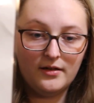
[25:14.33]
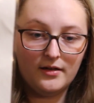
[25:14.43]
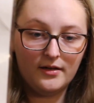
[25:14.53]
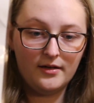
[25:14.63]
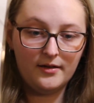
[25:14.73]

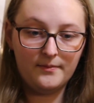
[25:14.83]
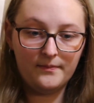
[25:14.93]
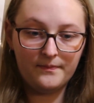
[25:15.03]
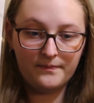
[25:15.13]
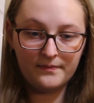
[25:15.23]

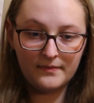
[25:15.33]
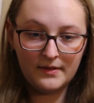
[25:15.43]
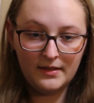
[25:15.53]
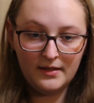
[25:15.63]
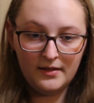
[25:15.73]

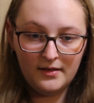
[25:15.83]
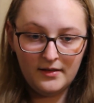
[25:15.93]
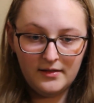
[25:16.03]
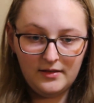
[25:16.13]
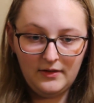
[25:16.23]

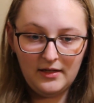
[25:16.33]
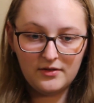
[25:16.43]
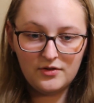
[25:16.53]
you can't